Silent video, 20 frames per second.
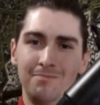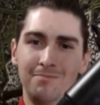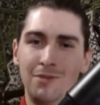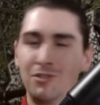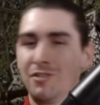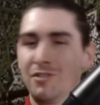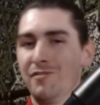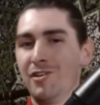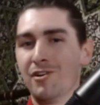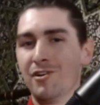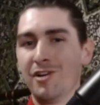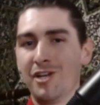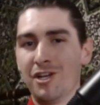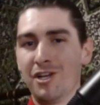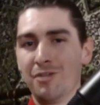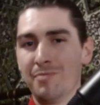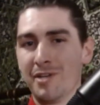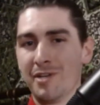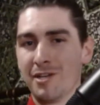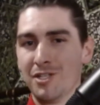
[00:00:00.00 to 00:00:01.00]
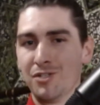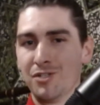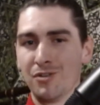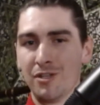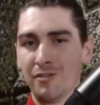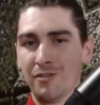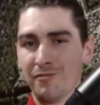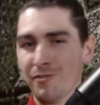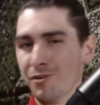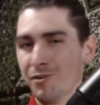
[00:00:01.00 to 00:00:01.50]
Most of you are here because
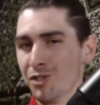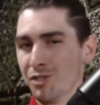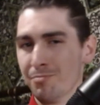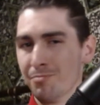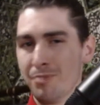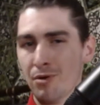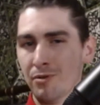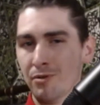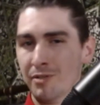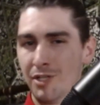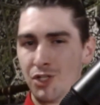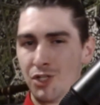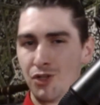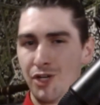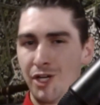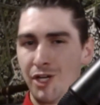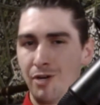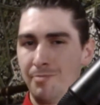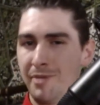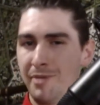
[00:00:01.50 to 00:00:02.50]
you're on the verge of pulling the trigger